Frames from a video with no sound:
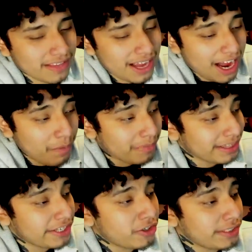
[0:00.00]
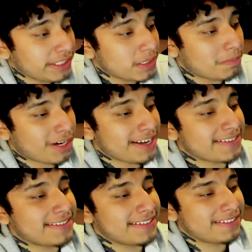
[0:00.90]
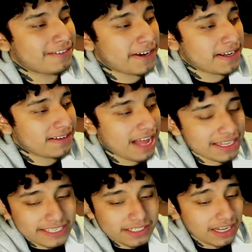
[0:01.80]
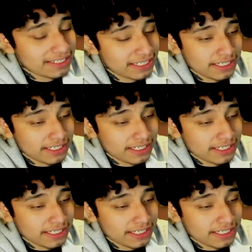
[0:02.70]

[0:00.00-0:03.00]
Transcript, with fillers: I'm literally depressed, right? I take a, I take a